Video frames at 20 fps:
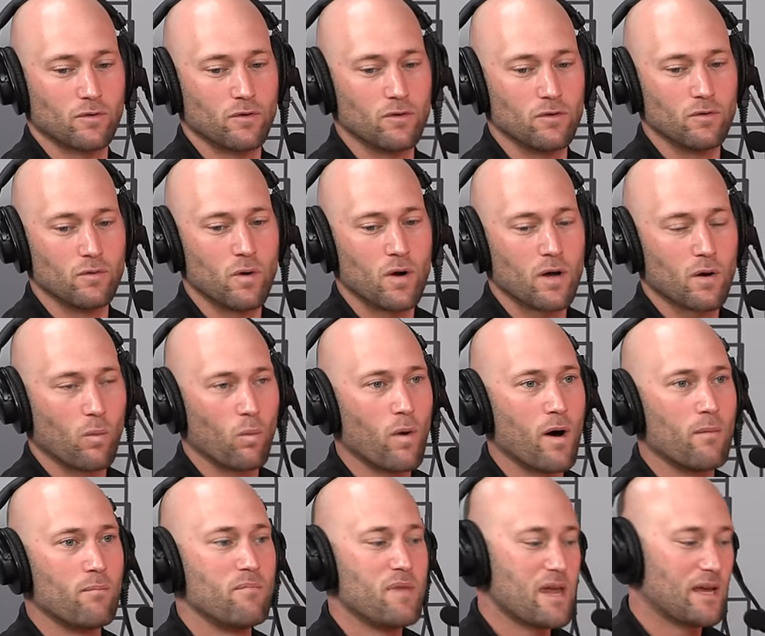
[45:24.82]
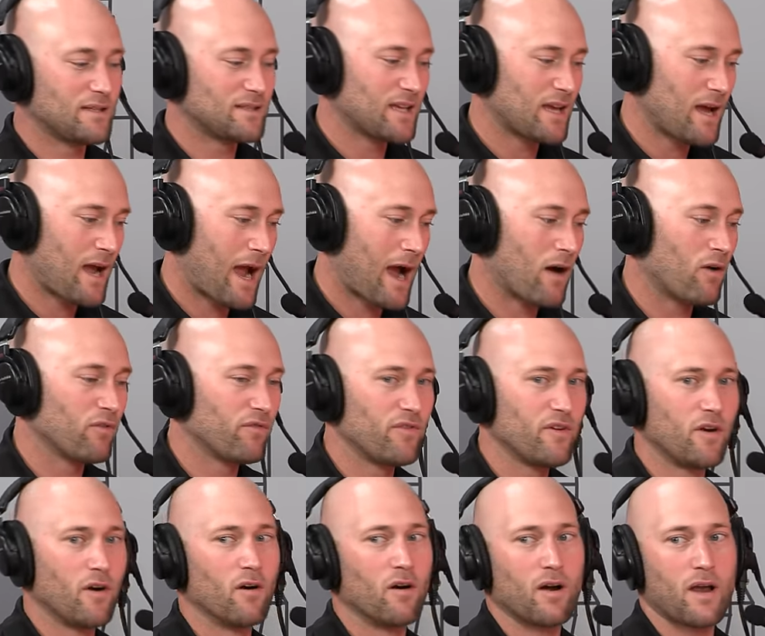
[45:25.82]
through what makes
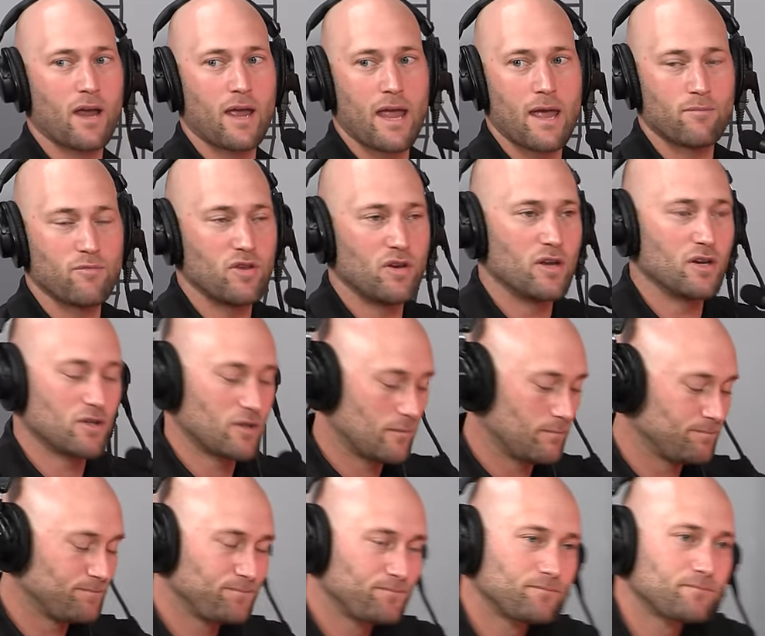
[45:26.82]
Outfitter ammunition.